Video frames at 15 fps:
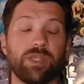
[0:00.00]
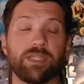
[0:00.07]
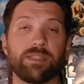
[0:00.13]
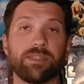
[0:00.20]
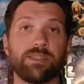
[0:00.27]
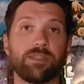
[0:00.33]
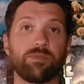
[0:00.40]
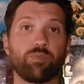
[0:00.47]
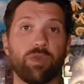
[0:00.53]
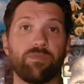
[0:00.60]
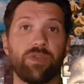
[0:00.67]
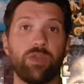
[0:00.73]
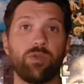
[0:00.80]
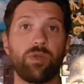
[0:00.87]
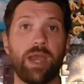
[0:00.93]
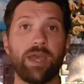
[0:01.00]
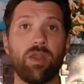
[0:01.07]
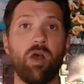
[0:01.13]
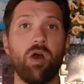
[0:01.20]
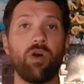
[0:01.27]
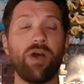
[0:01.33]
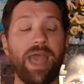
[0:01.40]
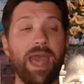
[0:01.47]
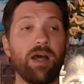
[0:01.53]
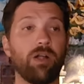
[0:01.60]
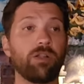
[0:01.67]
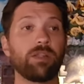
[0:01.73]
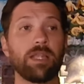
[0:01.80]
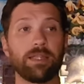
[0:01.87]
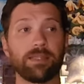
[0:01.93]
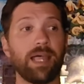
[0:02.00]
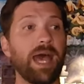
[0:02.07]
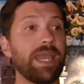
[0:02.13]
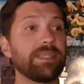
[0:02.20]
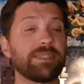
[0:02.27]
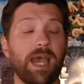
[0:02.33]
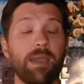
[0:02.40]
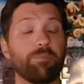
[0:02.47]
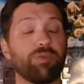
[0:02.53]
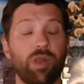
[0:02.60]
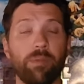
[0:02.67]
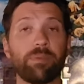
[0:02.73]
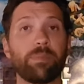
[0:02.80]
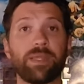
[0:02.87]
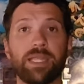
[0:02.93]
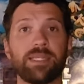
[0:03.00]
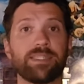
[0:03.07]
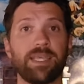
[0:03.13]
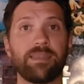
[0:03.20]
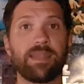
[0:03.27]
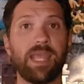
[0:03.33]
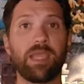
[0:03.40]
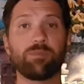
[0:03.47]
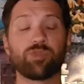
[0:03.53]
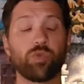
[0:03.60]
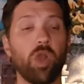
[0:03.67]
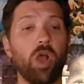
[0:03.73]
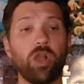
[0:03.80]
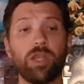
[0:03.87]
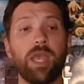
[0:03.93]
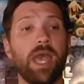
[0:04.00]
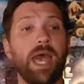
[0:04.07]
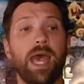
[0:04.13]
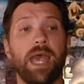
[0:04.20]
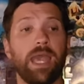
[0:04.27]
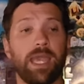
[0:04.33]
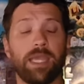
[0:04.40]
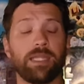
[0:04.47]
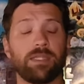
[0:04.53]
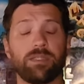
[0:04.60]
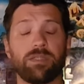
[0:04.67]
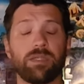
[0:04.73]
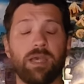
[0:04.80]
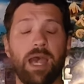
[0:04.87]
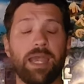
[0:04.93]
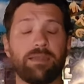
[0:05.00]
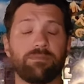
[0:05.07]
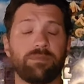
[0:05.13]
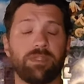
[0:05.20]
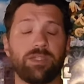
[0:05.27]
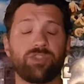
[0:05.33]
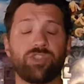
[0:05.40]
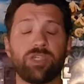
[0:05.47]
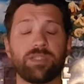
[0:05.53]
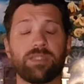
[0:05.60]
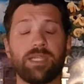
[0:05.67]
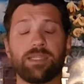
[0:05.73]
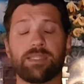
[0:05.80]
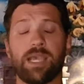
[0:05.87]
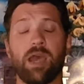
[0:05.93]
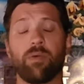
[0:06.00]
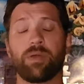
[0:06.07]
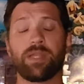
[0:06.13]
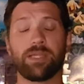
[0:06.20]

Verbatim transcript: this review at all, L Light, I'm probably gonna say the names wrong. It, I, it just is how it